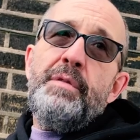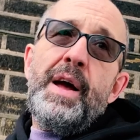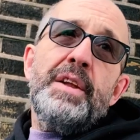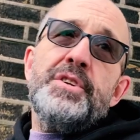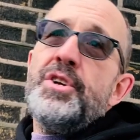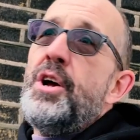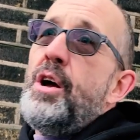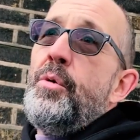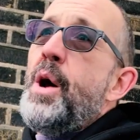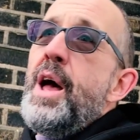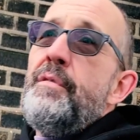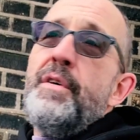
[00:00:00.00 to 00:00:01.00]
vans or
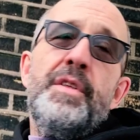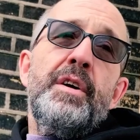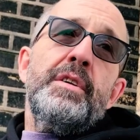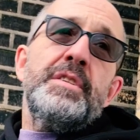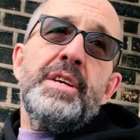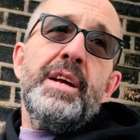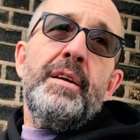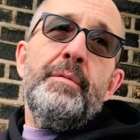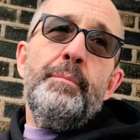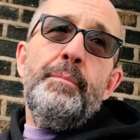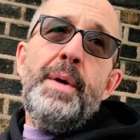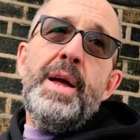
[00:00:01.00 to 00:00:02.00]
whatever that's
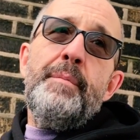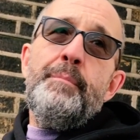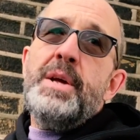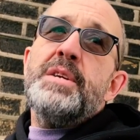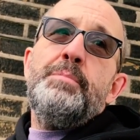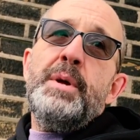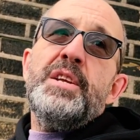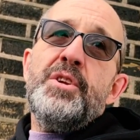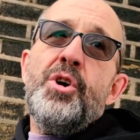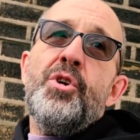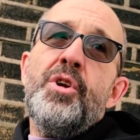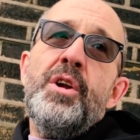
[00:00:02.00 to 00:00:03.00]
main bit's been
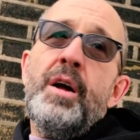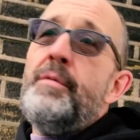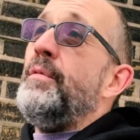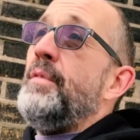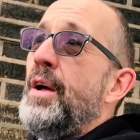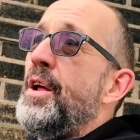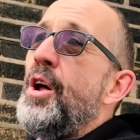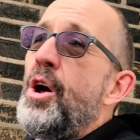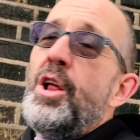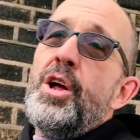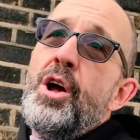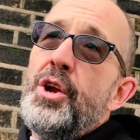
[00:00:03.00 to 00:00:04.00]
done, and and
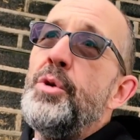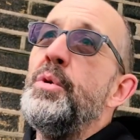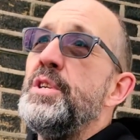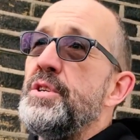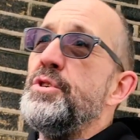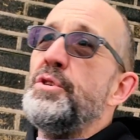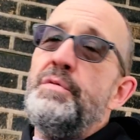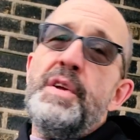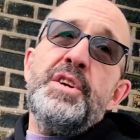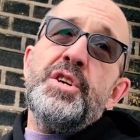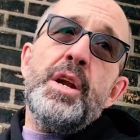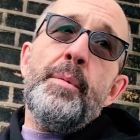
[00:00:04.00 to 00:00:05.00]
all you're doing is just
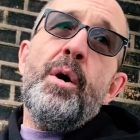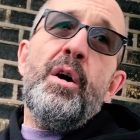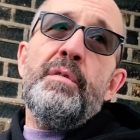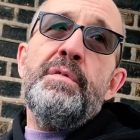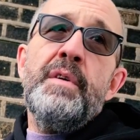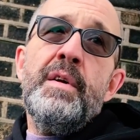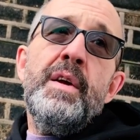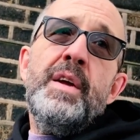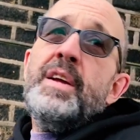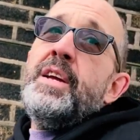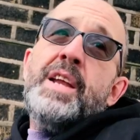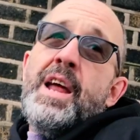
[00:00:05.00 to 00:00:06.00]
finishing them off.
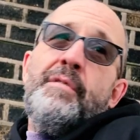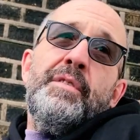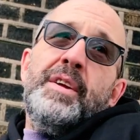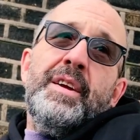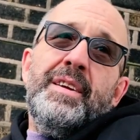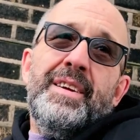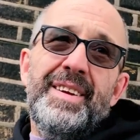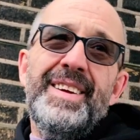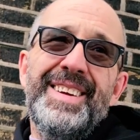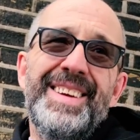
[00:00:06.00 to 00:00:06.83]
You know, I think people